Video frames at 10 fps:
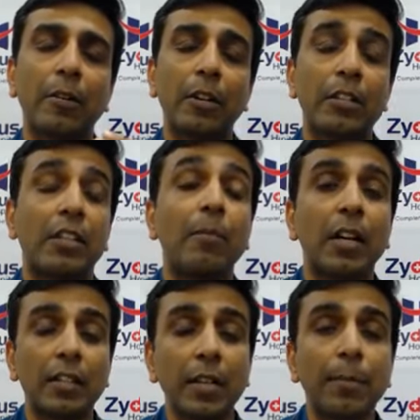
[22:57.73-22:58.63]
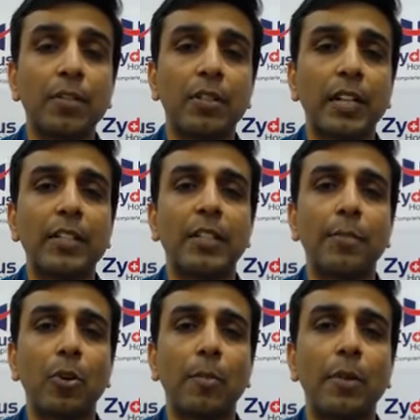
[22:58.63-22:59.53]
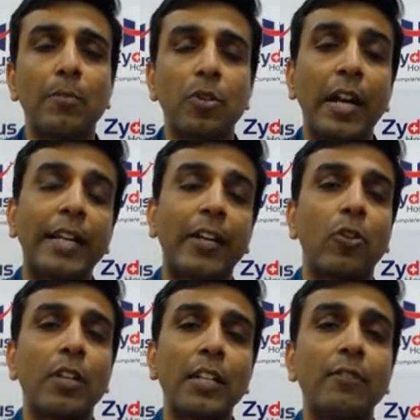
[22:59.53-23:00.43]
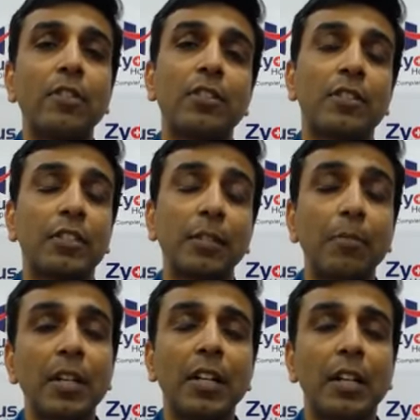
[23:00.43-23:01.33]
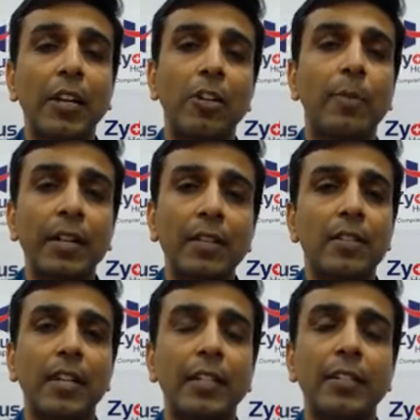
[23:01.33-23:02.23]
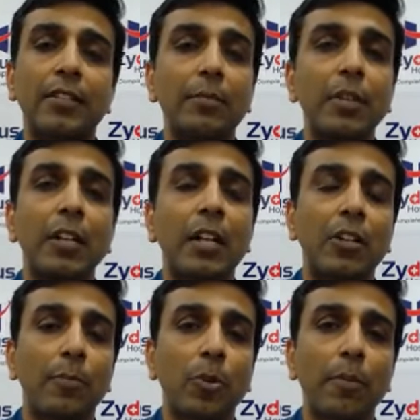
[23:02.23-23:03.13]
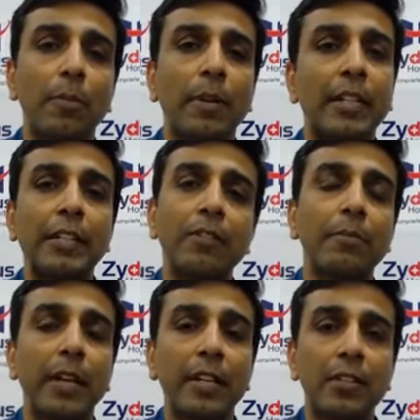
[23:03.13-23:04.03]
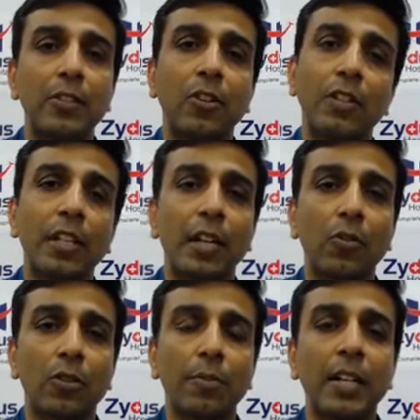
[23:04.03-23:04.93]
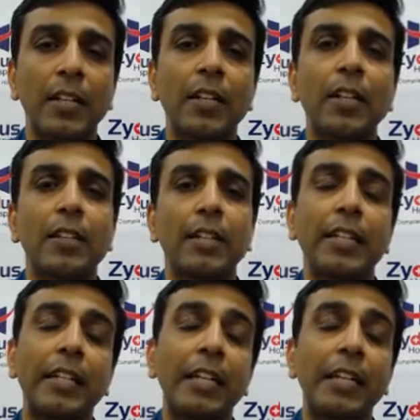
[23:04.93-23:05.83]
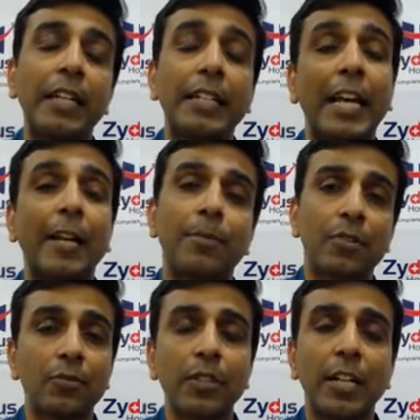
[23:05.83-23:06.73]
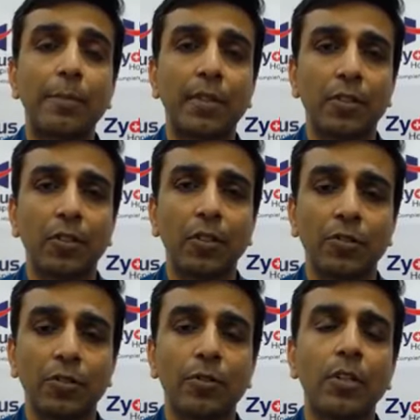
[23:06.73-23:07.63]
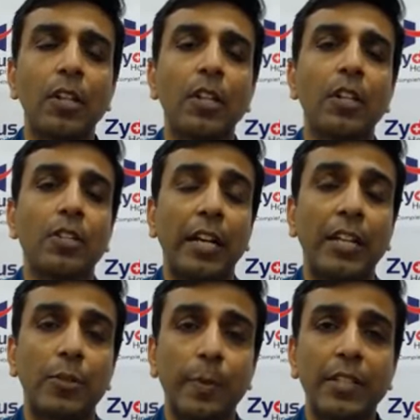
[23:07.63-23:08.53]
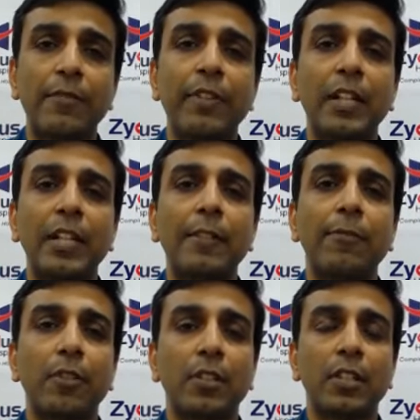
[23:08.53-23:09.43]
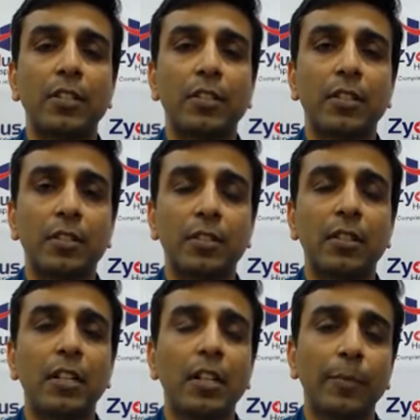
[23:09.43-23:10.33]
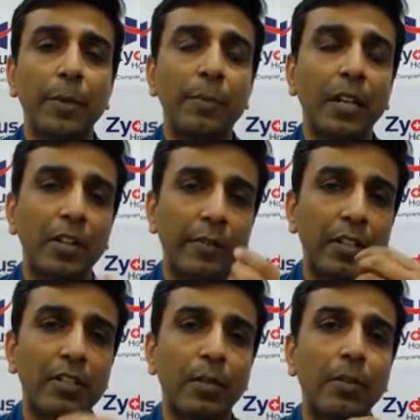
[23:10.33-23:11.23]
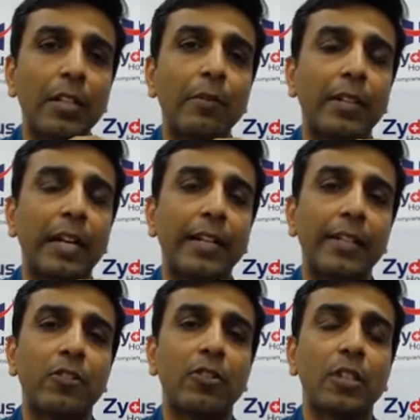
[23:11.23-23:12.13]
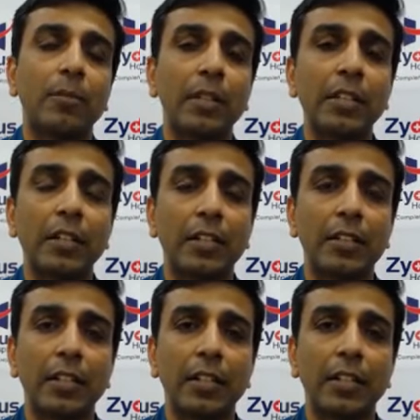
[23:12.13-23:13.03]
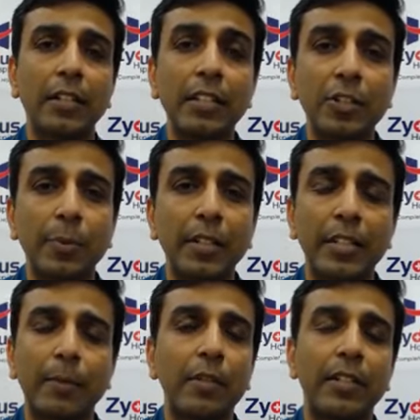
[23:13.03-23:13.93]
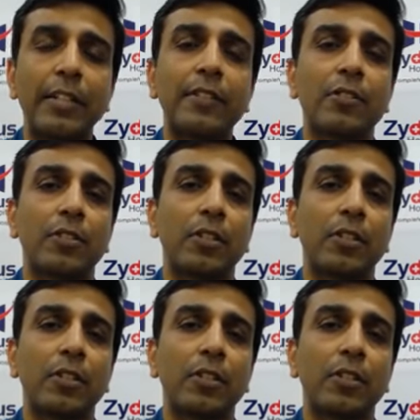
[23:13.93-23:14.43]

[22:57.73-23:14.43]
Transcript: some other person has any problems, I cannot give this similar of understanding, the similar kind of problem, and give the medicine on the ground of that it helps to that person also. And specifically for this, people are giving sublingual nitrate or the Disprin tablet. It's